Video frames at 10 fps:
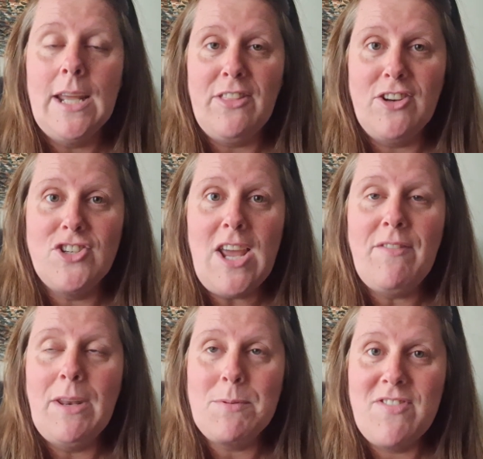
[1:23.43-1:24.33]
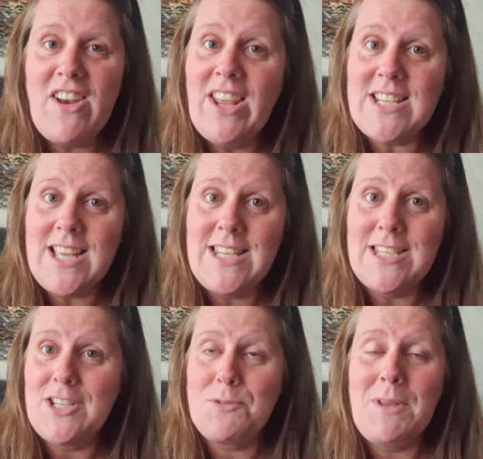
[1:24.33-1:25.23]
Neither had Jeff, and he was very
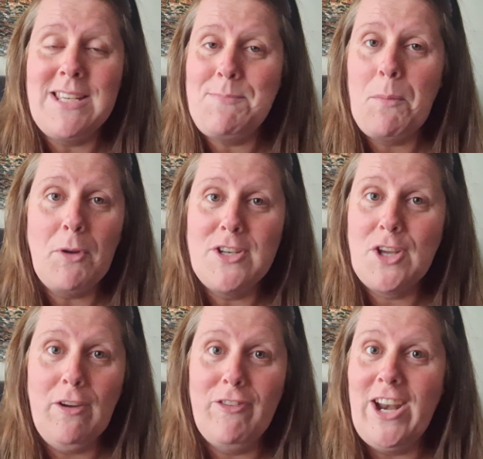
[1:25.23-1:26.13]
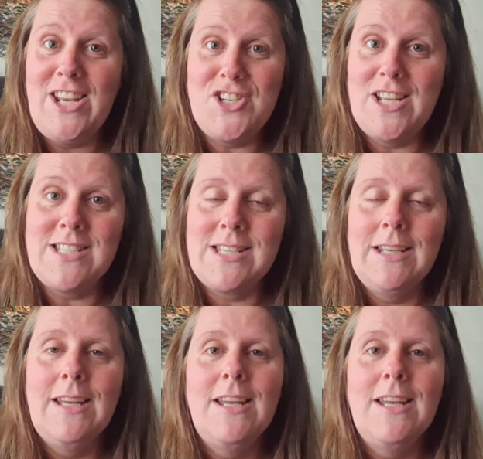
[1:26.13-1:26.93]
excited because he's been wanting to go for ages.